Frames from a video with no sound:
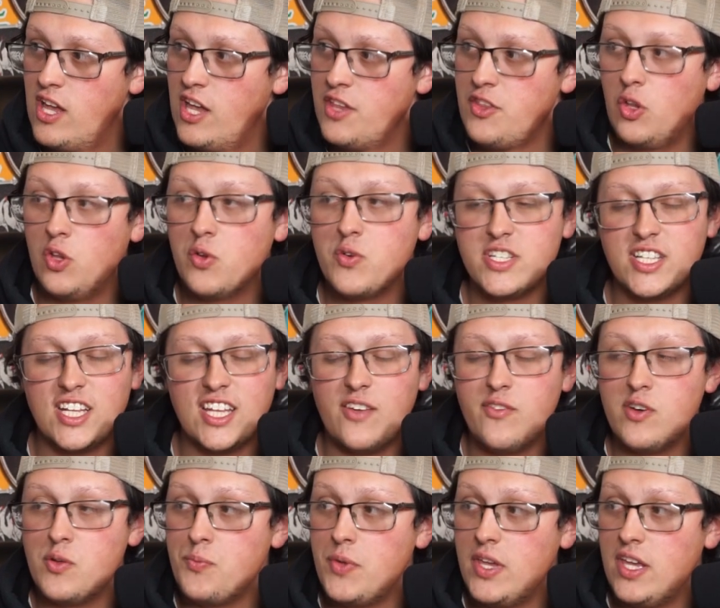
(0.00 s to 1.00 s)
The only reason I give it
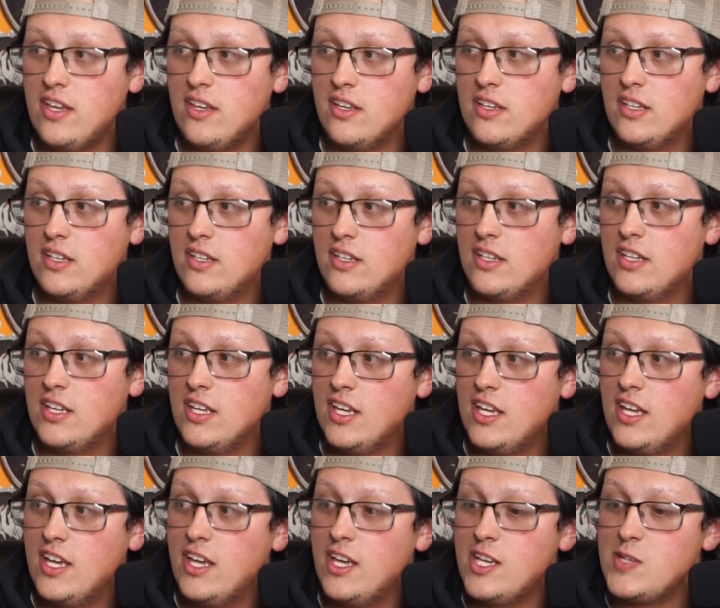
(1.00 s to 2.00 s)
a B
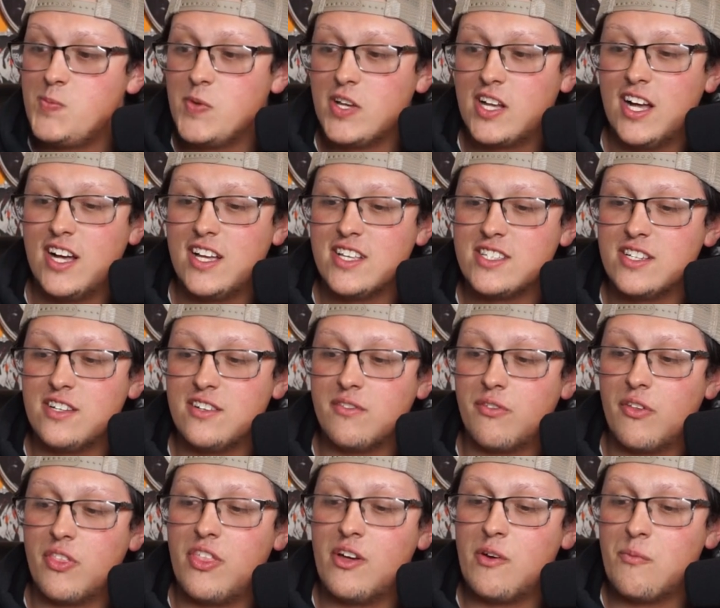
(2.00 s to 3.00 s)
is because
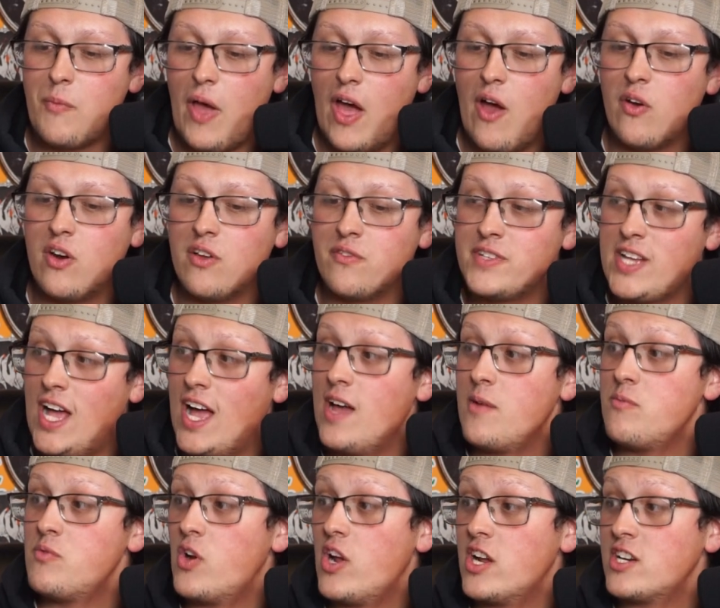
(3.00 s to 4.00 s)
of the amount of time
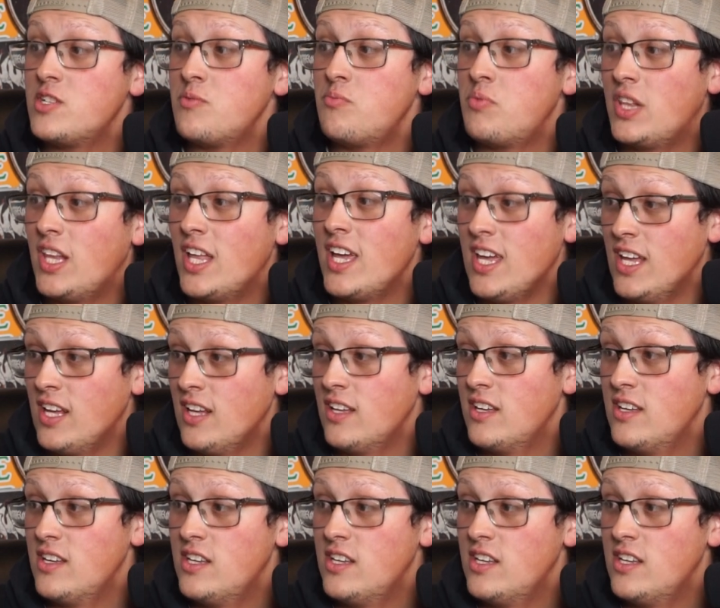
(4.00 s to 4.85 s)
they're actually playing.